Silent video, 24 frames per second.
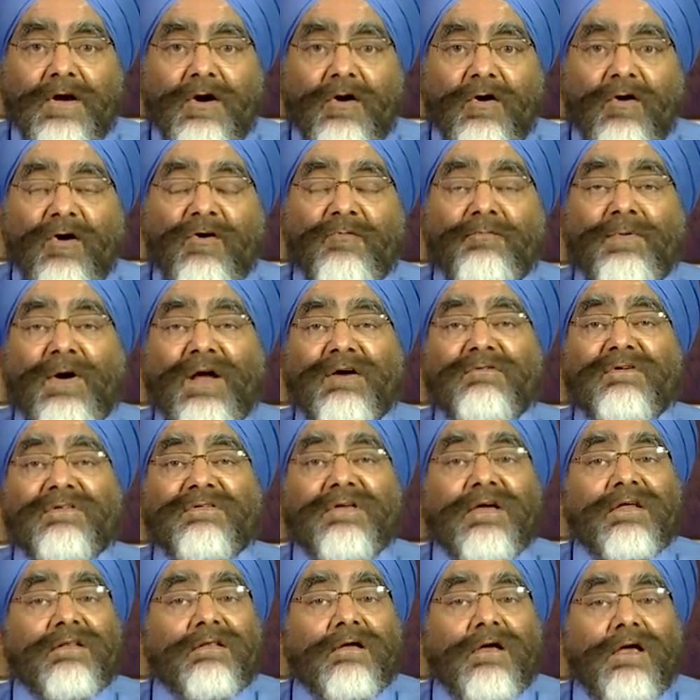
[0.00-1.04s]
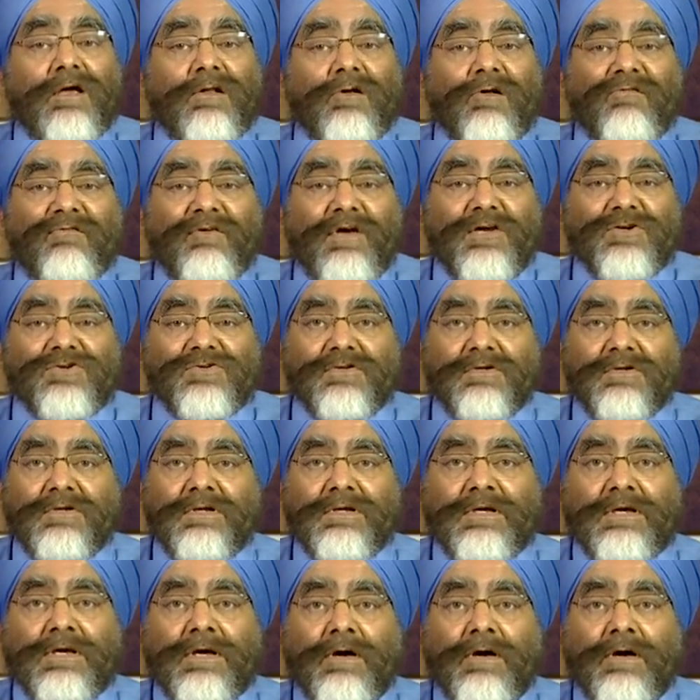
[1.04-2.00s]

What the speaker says: of private sector innovation,